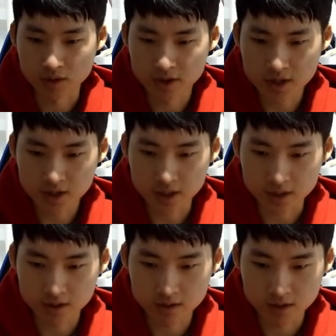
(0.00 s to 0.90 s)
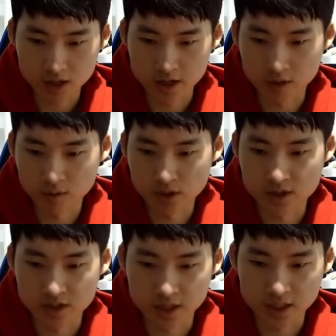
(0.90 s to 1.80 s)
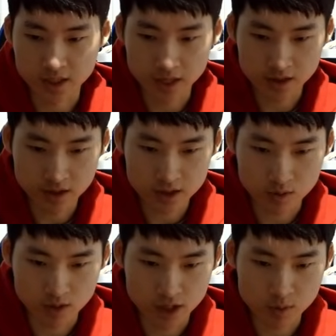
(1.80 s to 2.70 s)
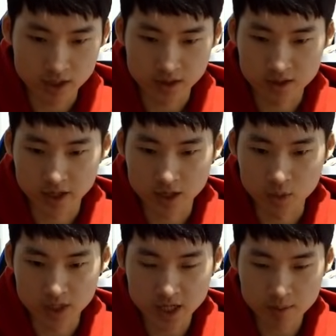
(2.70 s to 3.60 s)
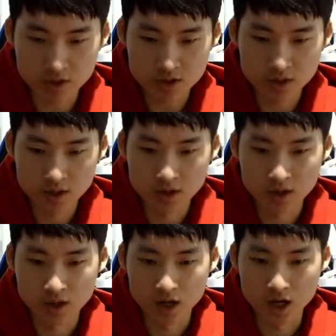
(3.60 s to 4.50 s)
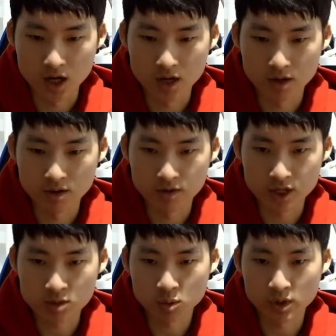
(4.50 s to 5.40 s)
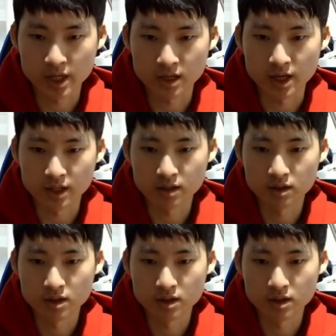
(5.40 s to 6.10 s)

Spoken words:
I think like, I don't know, for instance like Caitlyn or anyone that does AoE damage. This will hit like